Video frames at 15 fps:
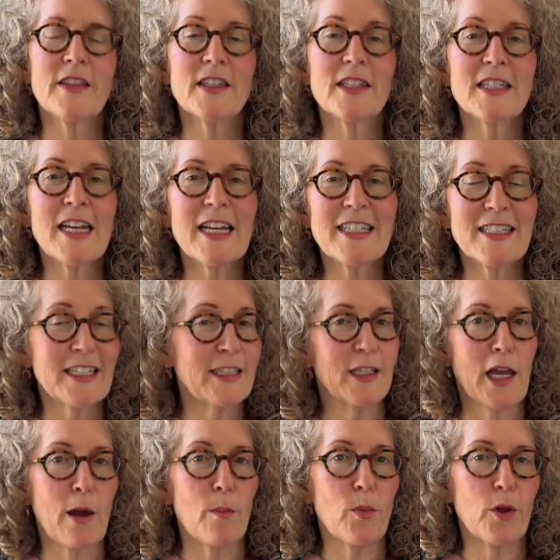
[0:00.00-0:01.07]
this next
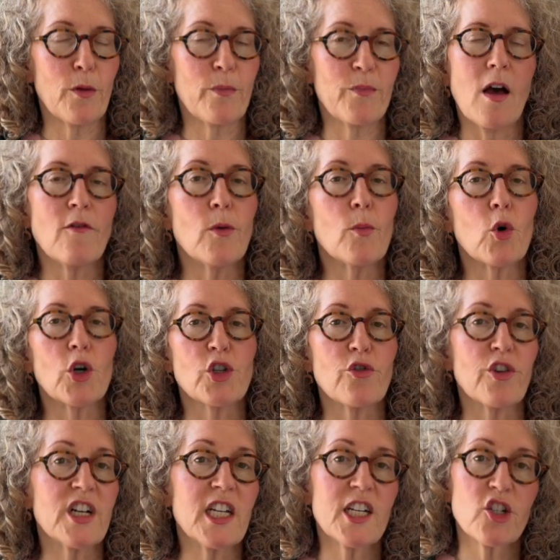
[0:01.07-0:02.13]
example of a more
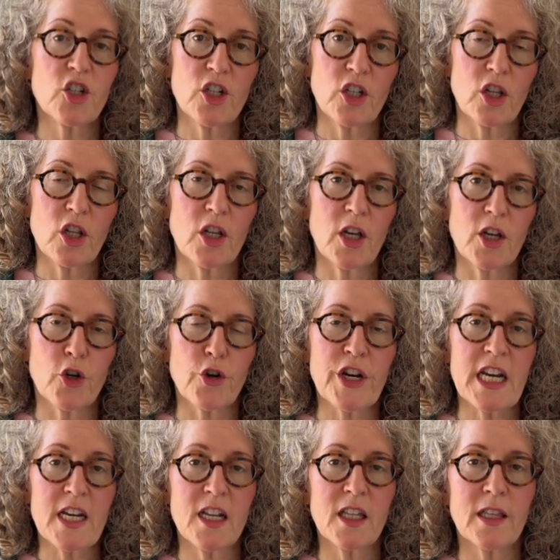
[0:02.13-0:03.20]
traditional
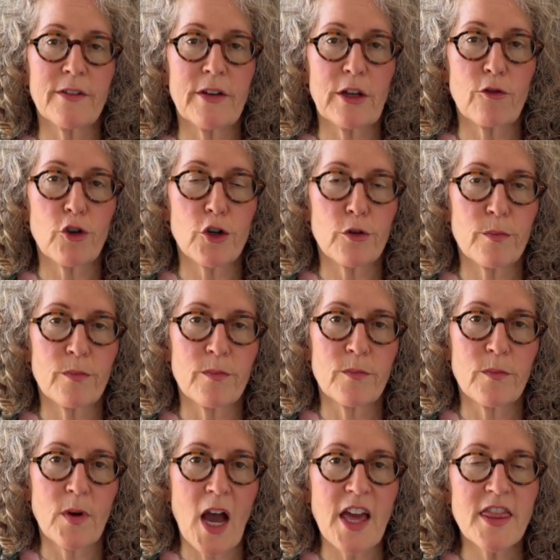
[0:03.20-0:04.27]
green living room,
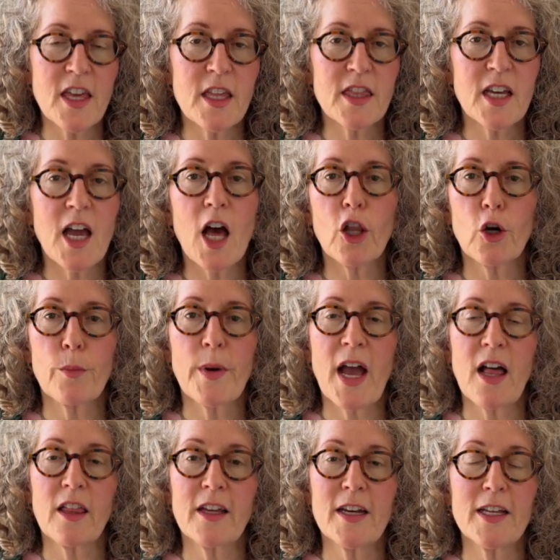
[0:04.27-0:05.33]
I think the color
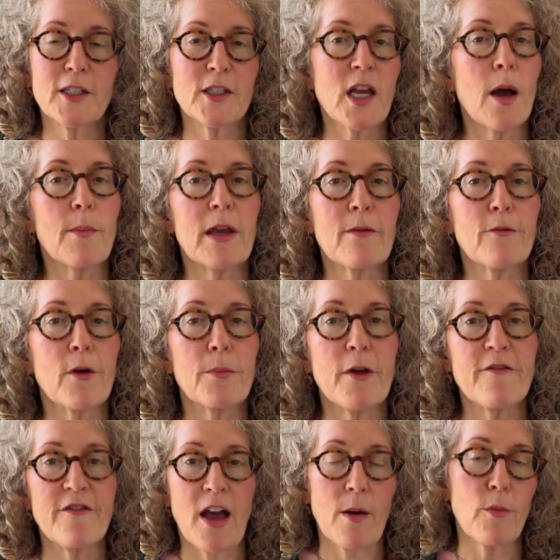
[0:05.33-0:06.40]
palette is coming from the
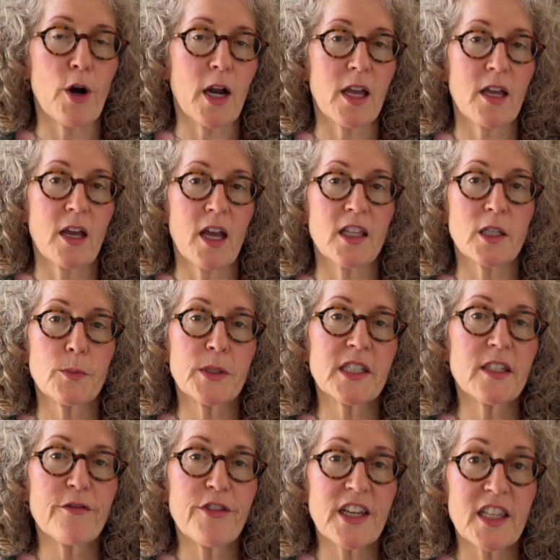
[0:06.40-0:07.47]
fabric, and
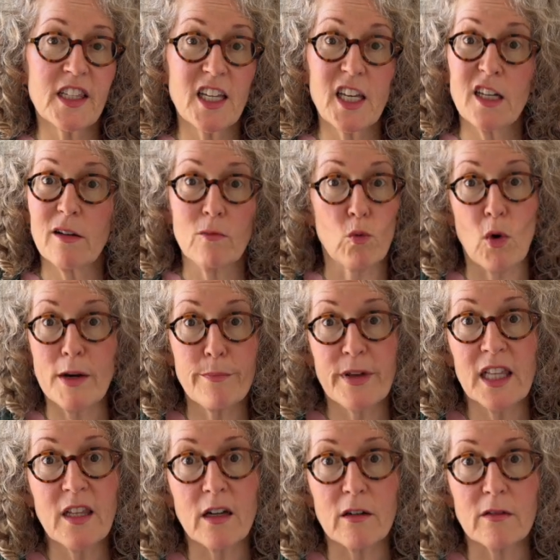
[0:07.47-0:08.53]
specifically one
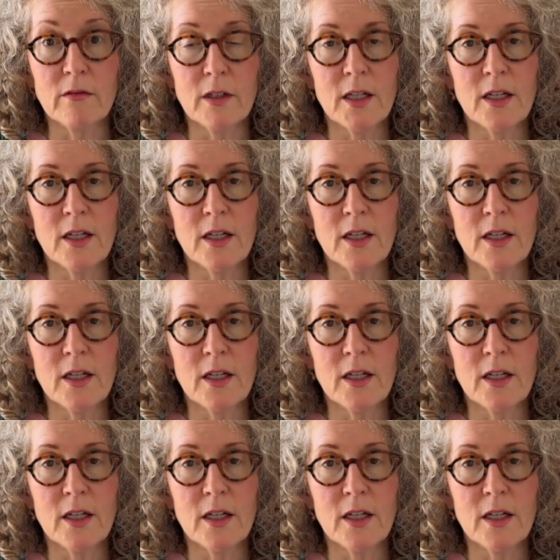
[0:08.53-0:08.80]
pillow.